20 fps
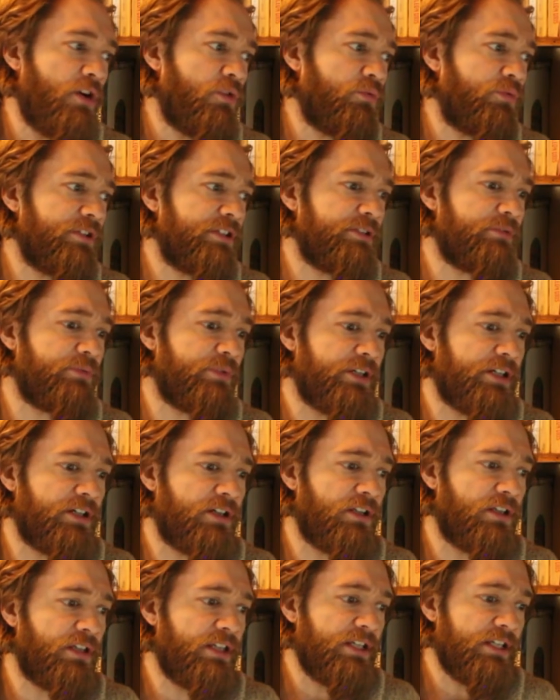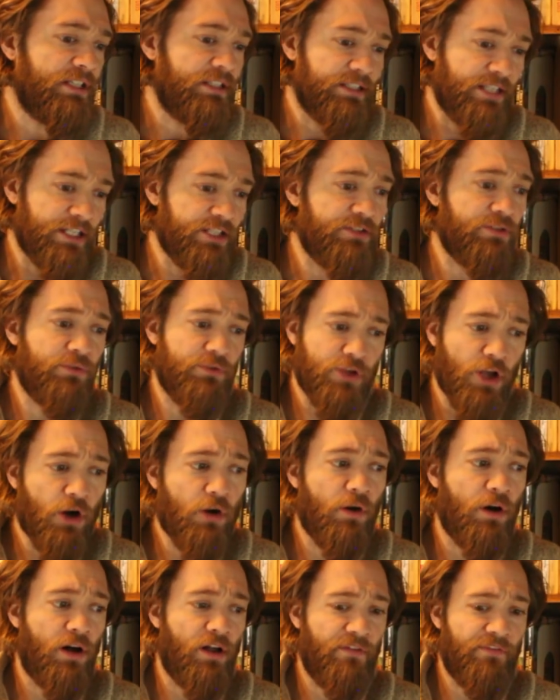We will let you
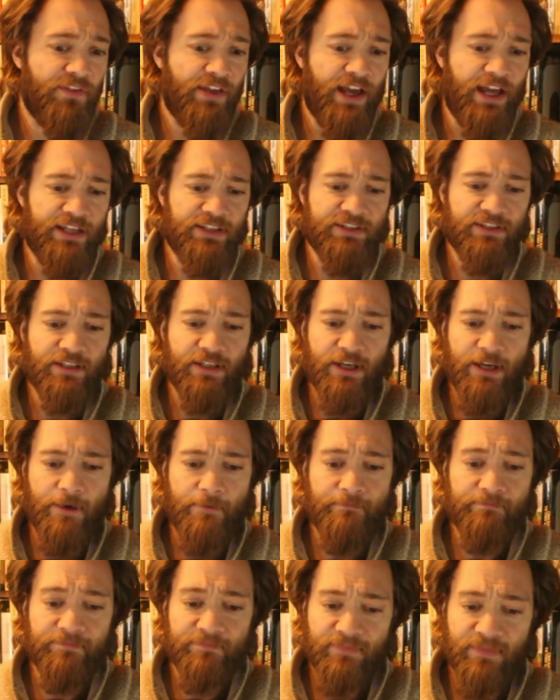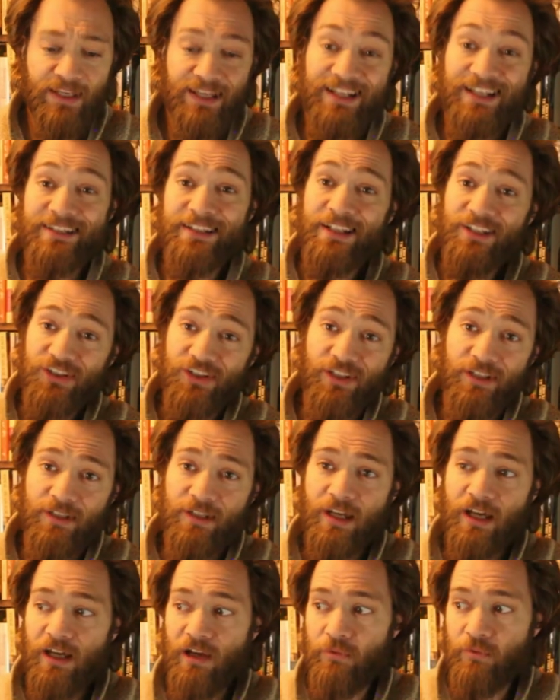know all that. Um, in addition,
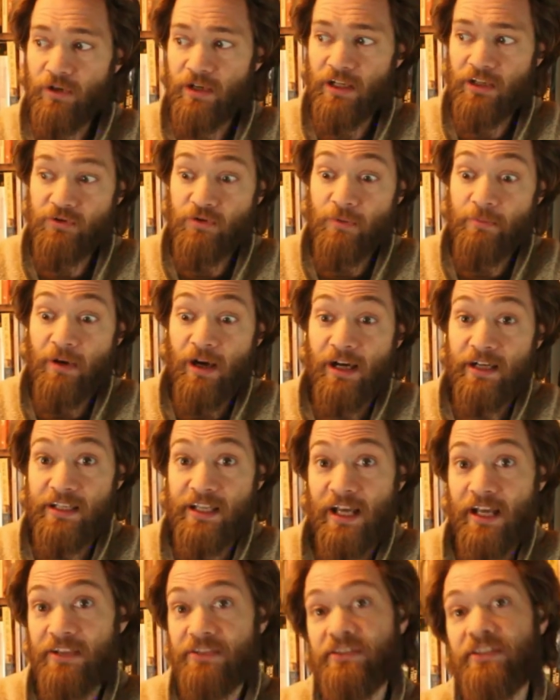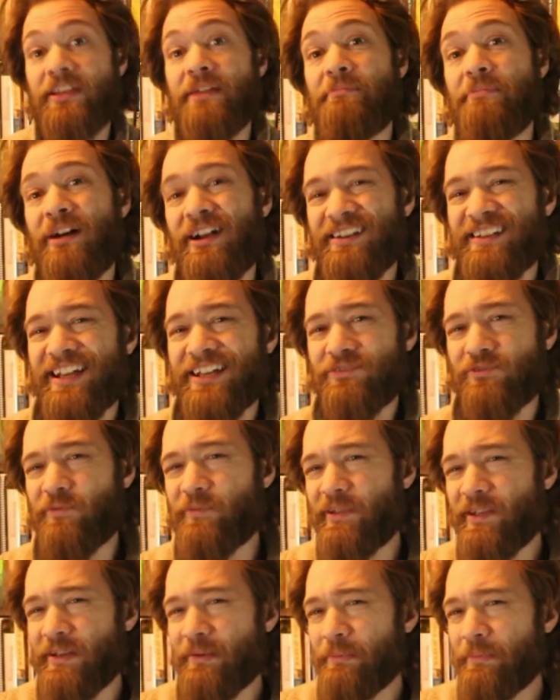uh, we're going to do a podcast, and that podcast will
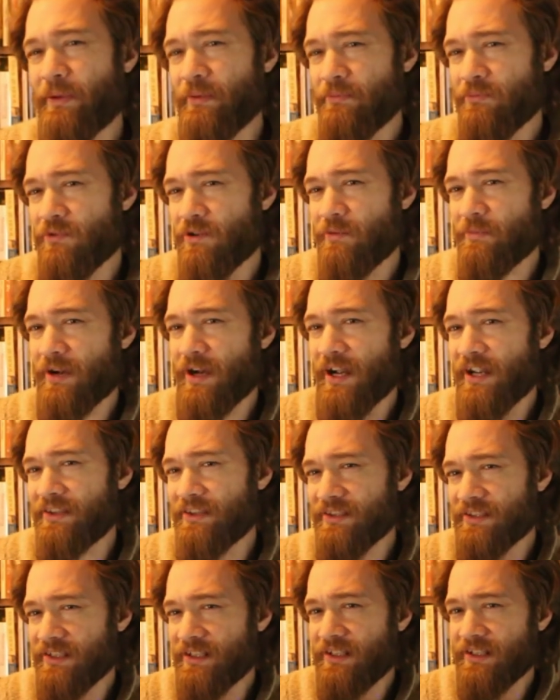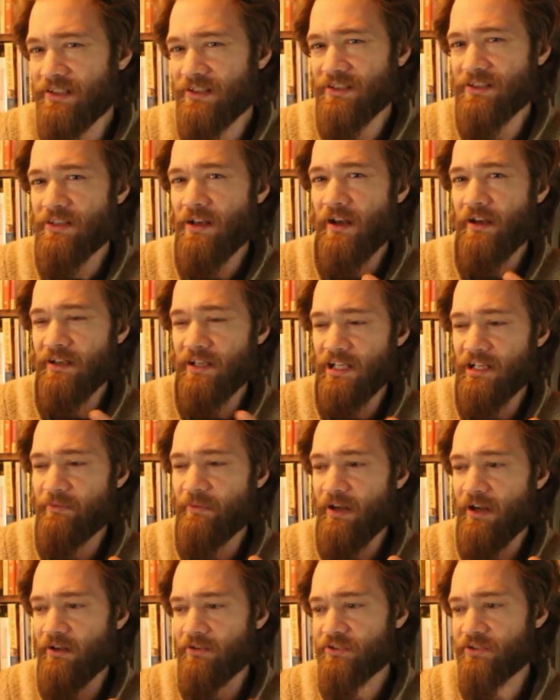be a bit more behind the scenes, talking
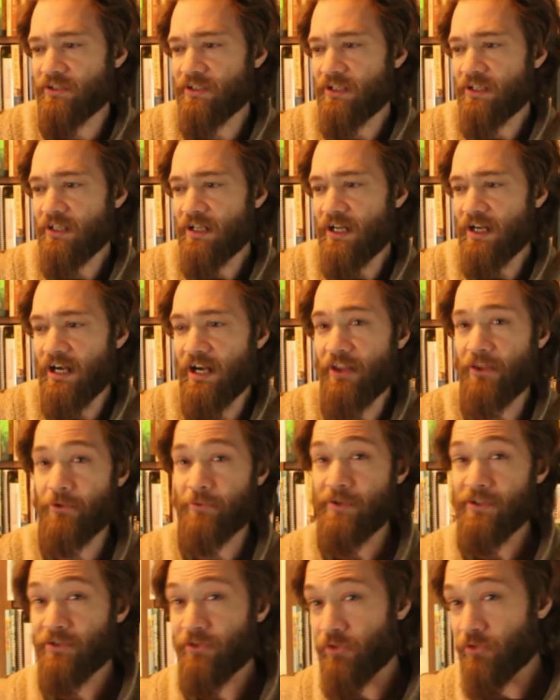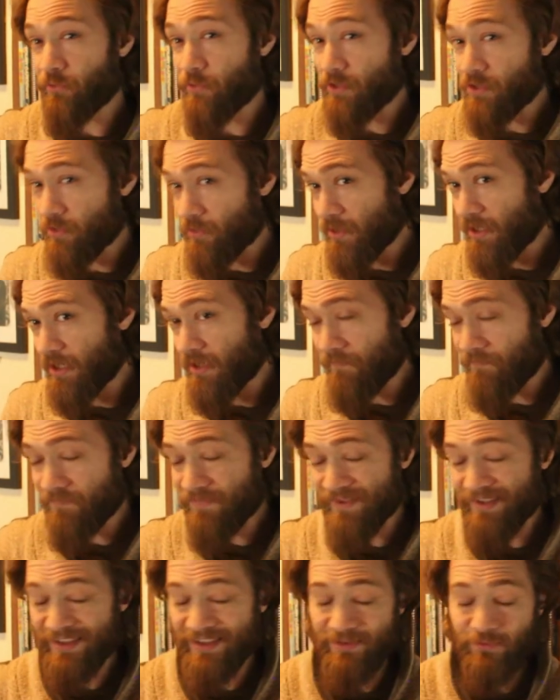about uh, the research we're doing,
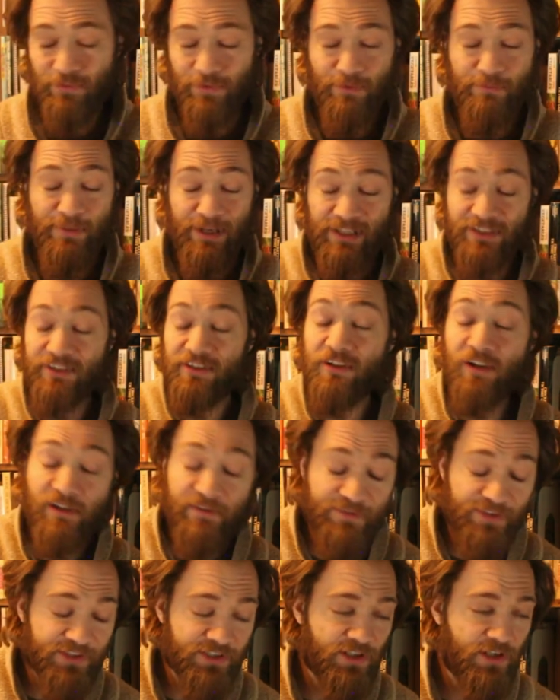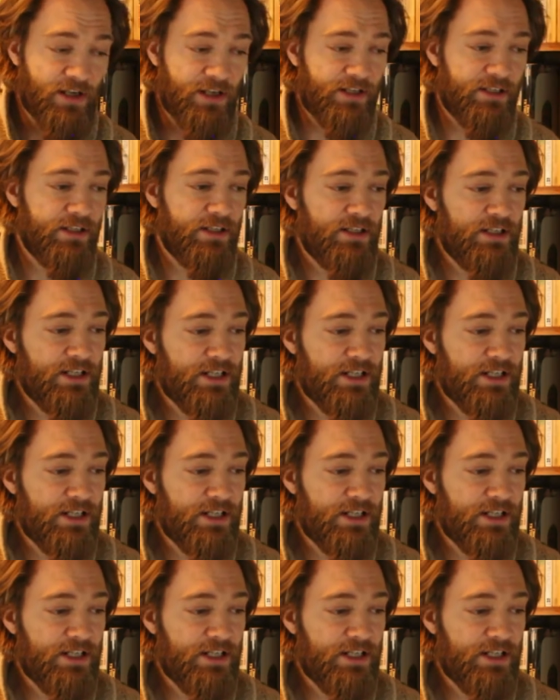that we're basing all this on.